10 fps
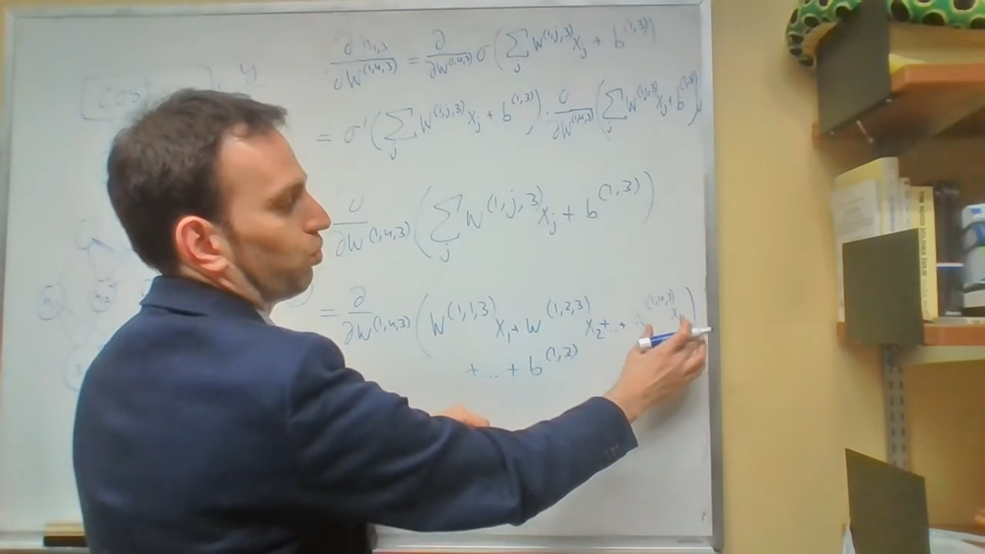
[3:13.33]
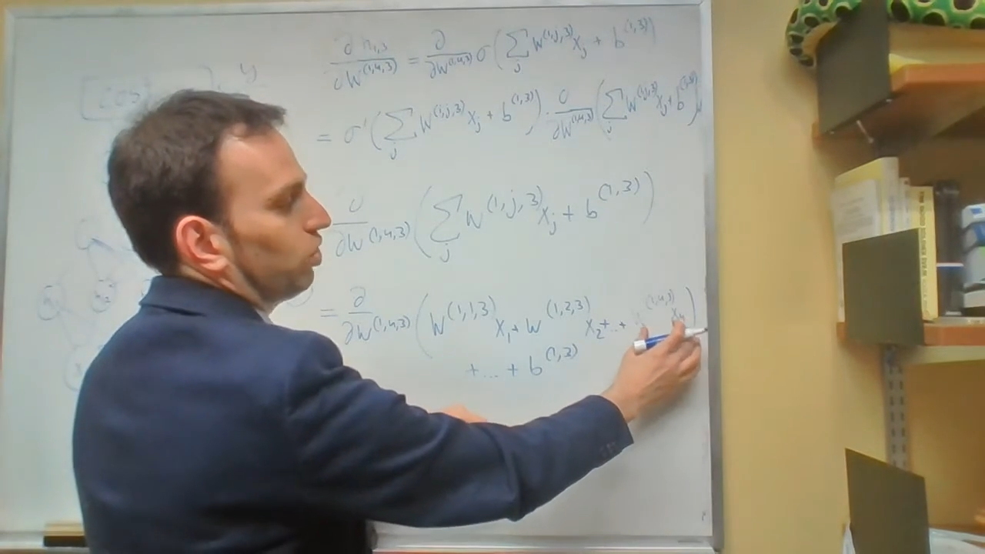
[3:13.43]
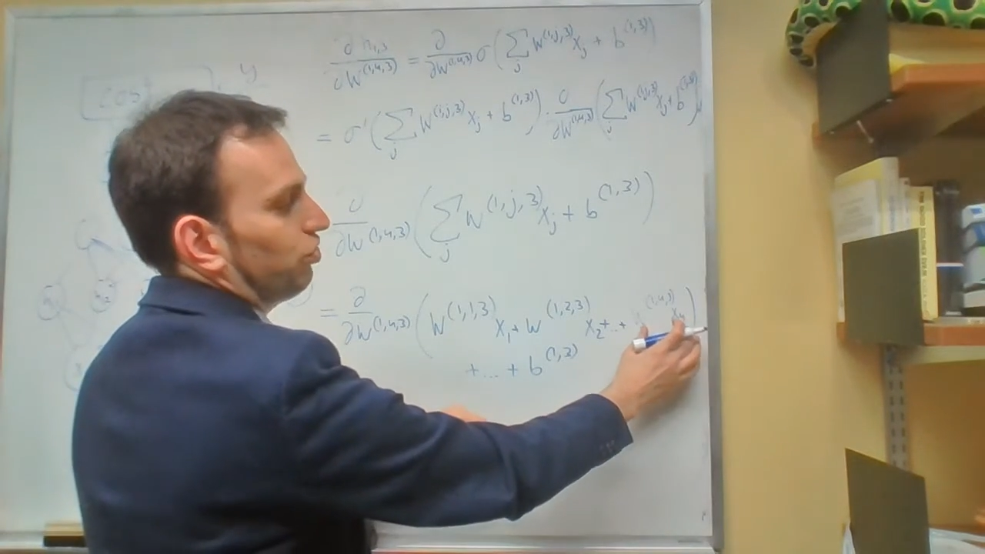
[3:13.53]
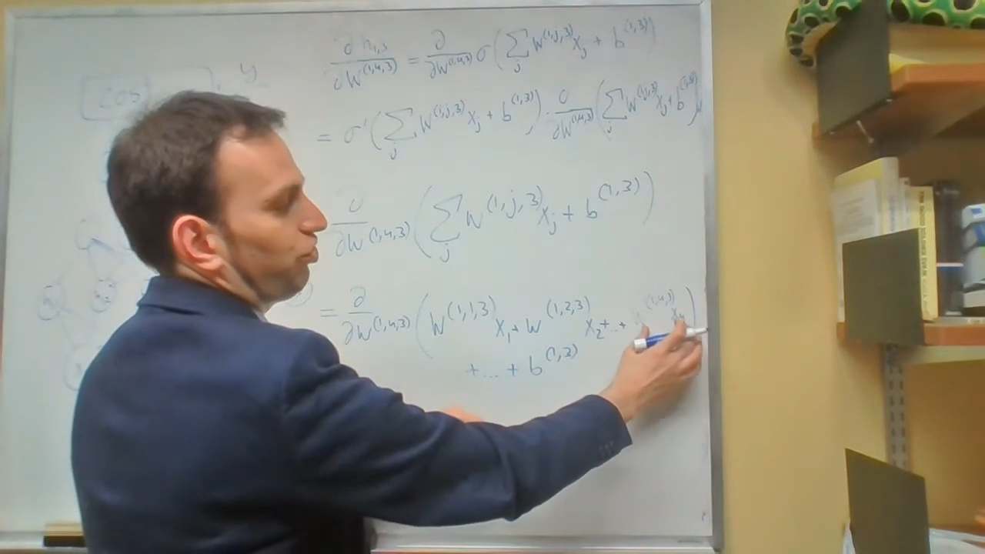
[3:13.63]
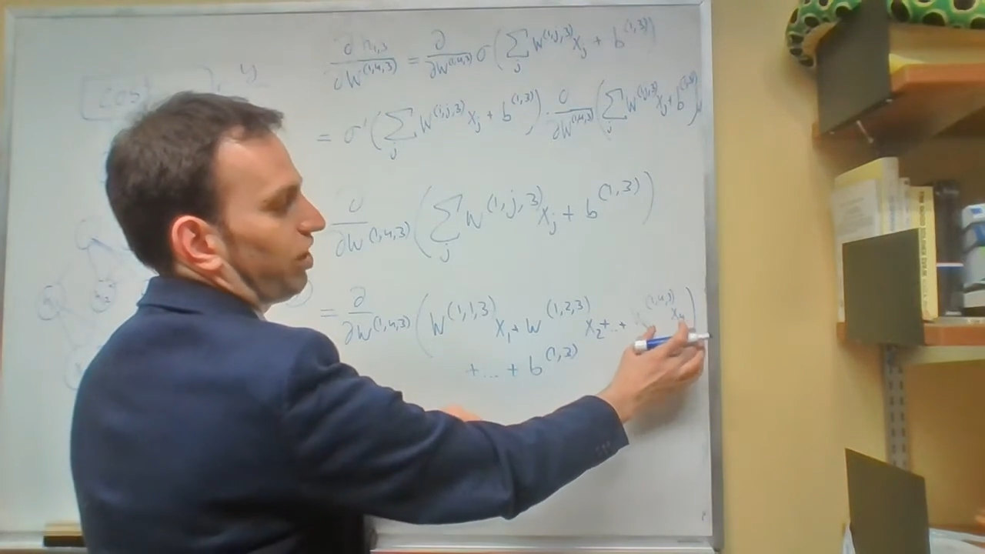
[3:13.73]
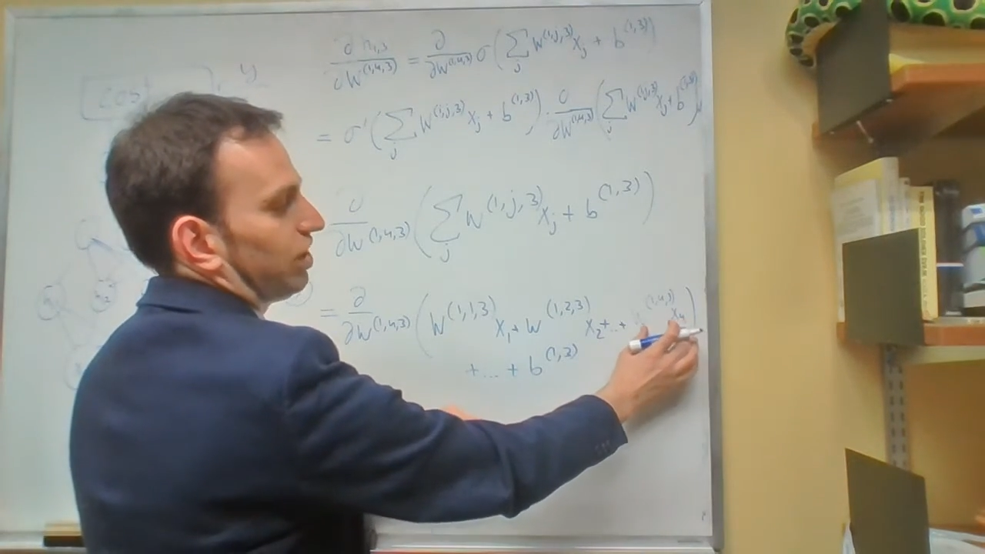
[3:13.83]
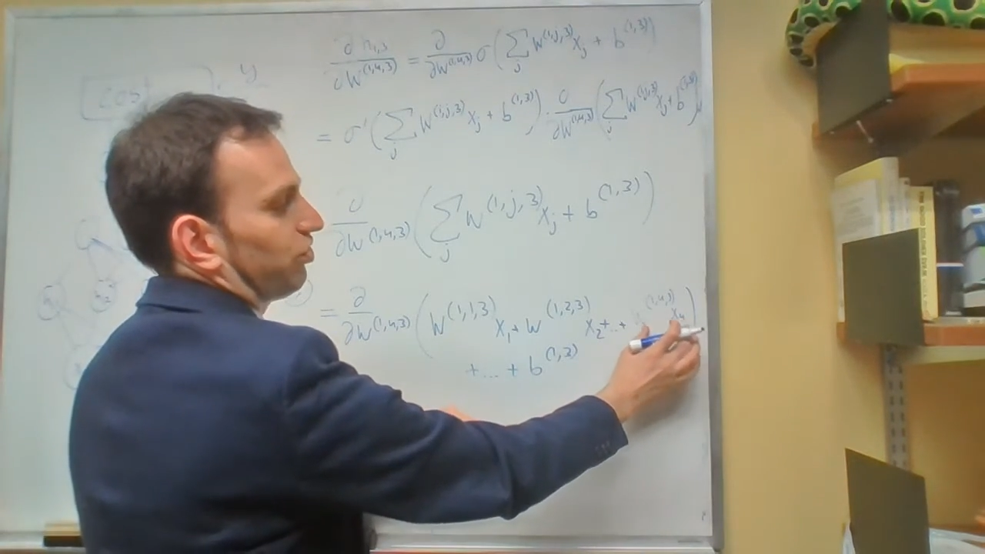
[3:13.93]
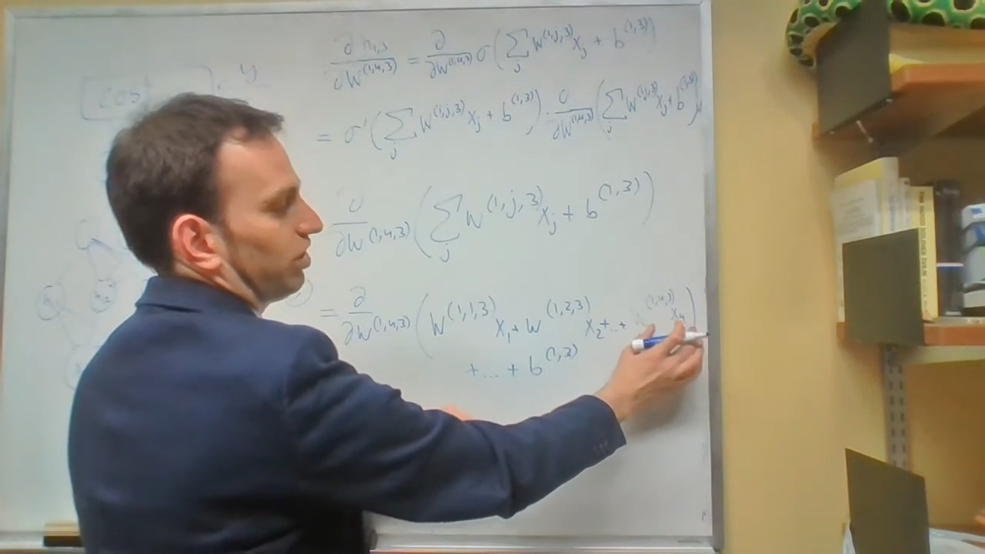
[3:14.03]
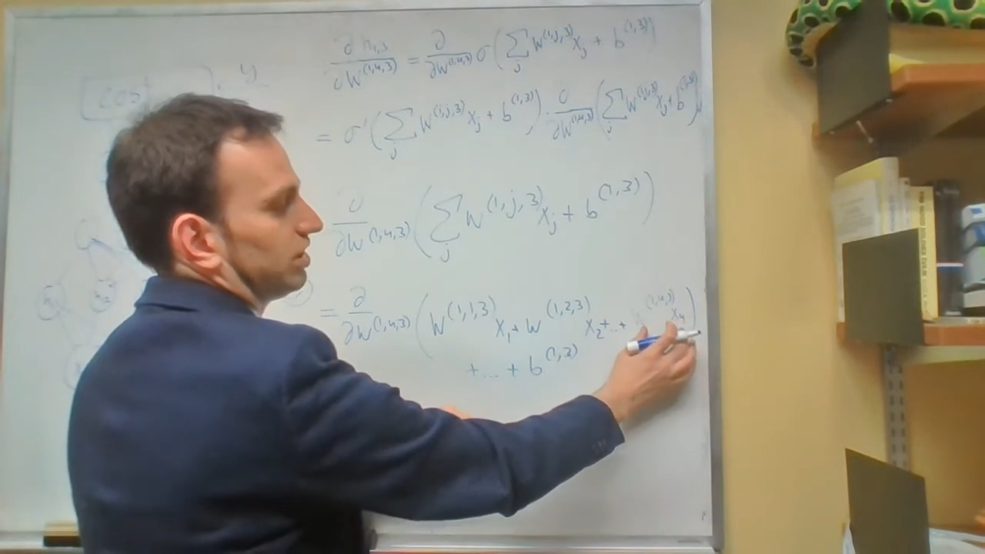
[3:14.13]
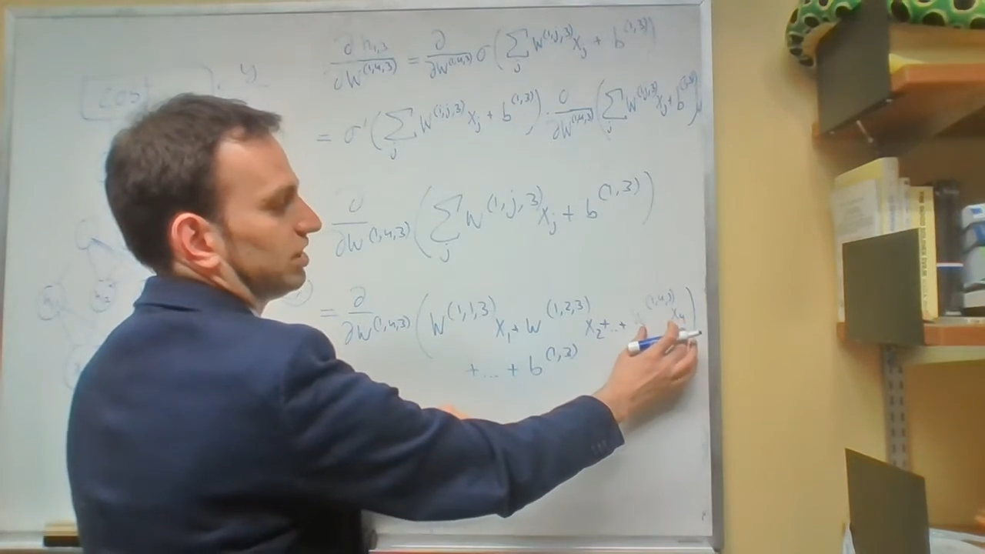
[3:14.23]
would
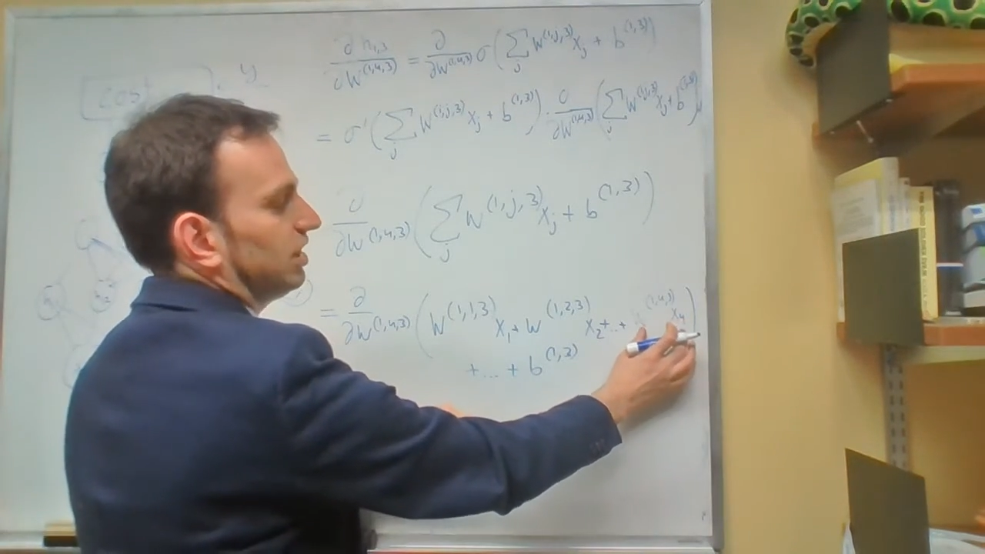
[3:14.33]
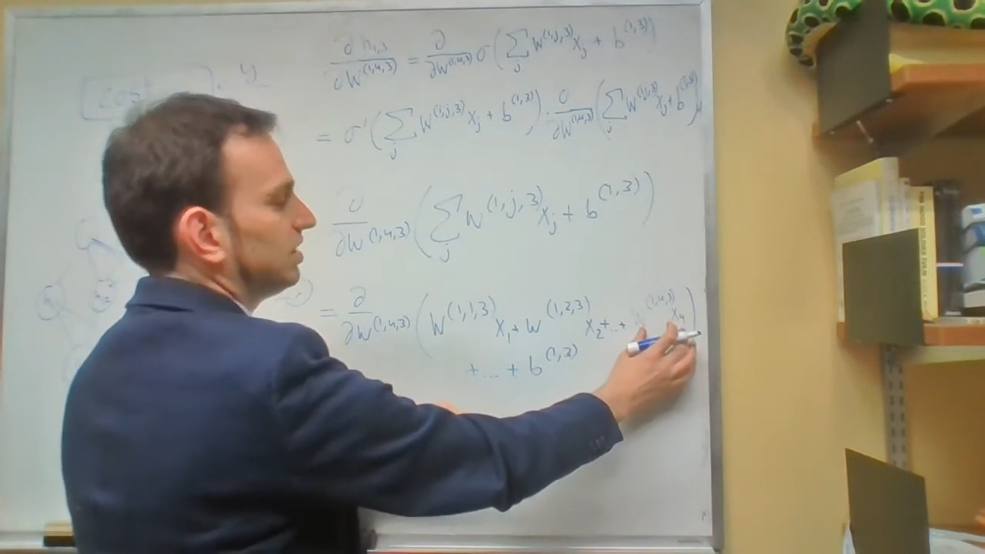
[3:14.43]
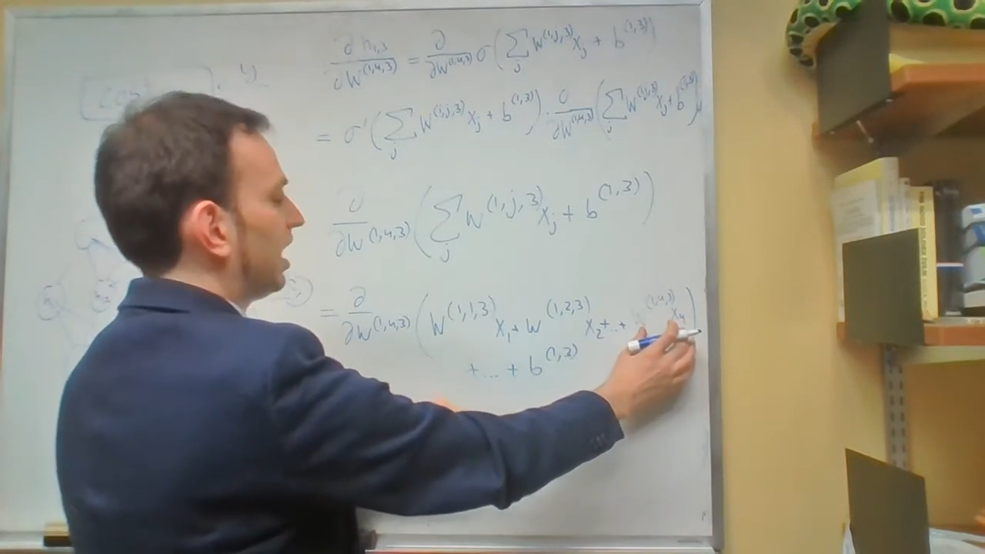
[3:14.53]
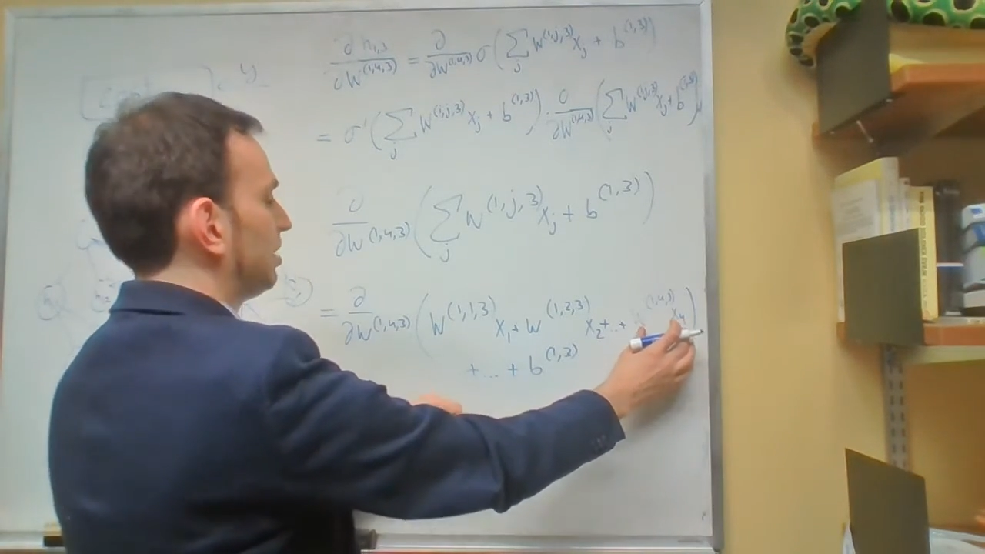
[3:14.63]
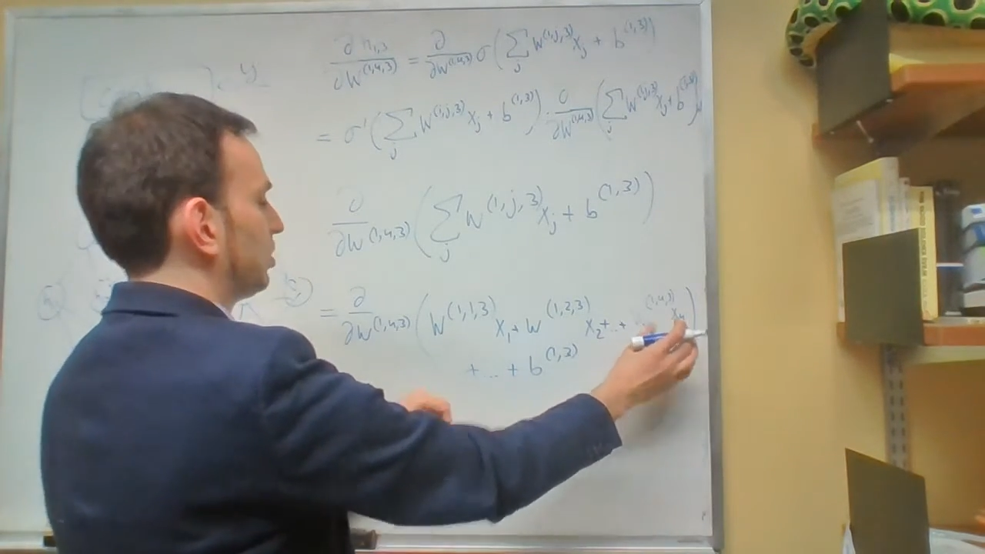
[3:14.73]
change is this guy,